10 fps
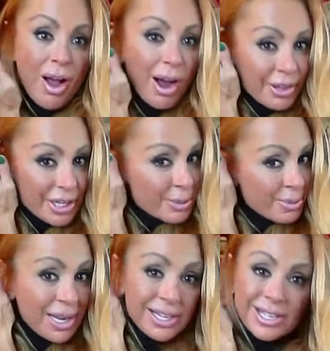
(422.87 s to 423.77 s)
I think it's
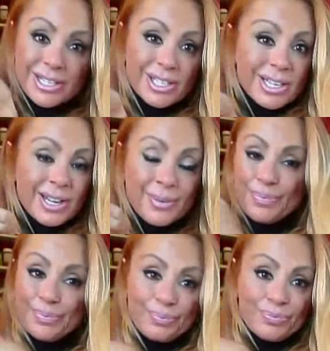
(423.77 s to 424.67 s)
because I just, like,
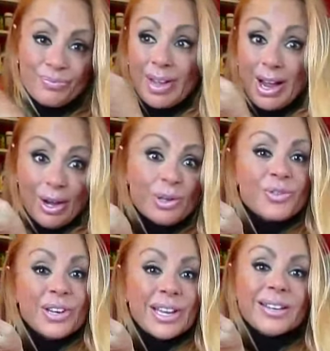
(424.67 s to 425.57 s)
I always
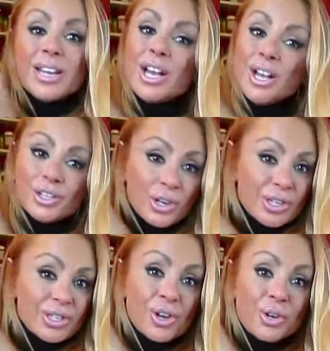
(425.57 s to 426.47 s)
forget, so I
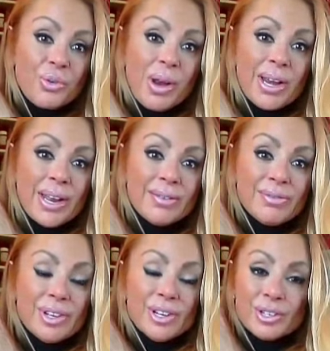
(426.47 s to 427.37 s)
usually go to Rite Aid
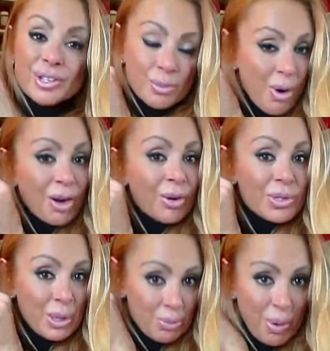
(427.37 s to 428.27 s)
tomorrow,
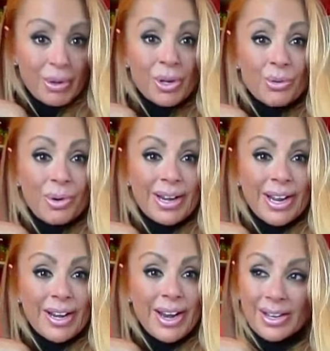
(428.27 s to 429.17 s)
which I'll probably go to Rite
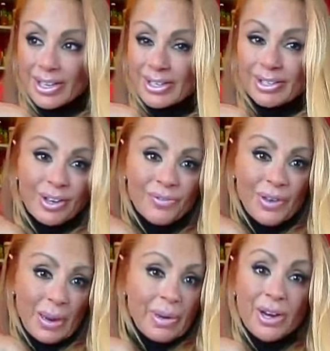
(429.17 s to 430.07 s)
Aid and get the
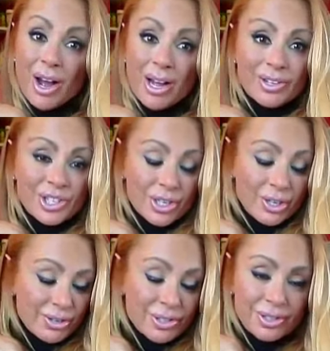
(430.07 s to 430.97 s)
flaming hot
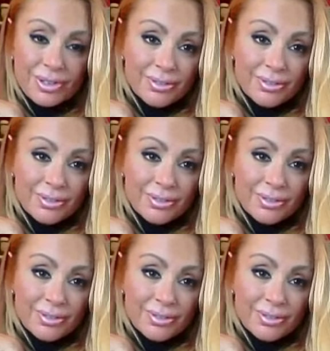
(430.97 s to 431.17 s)
Cheetos.